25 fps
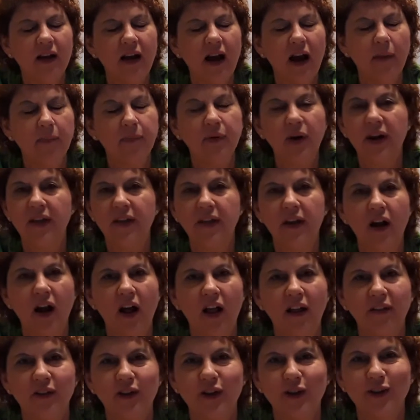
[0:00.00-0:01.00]
I pray that
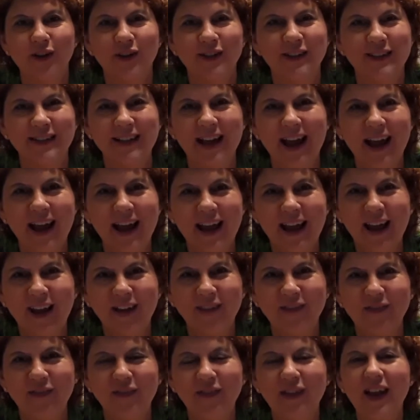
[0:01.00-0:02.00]
all of you are safe
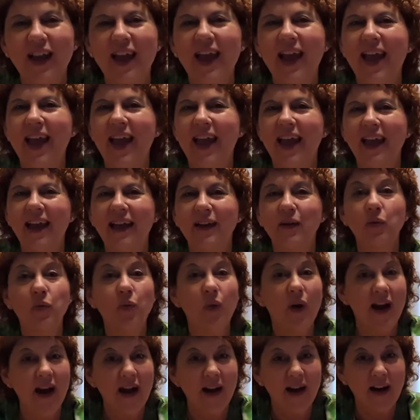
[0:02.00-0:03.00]
and
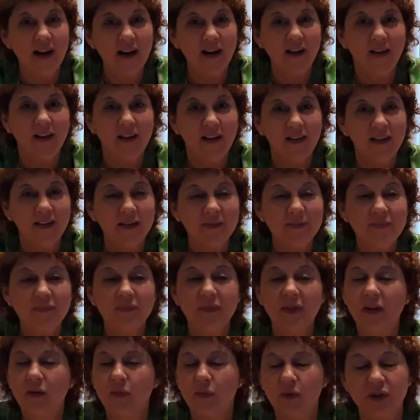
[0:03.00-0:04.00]
well.
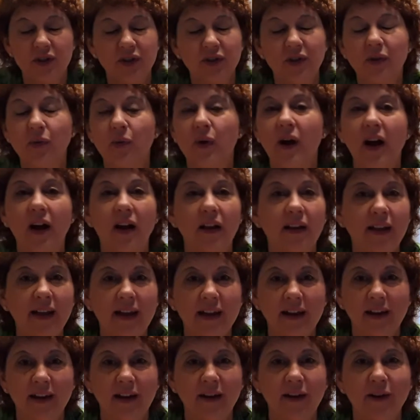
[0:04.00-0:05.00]
We're doing well
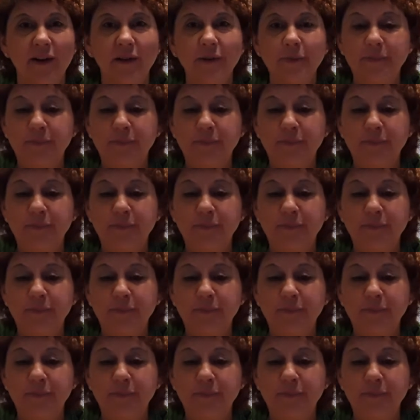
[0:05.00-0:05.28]
here.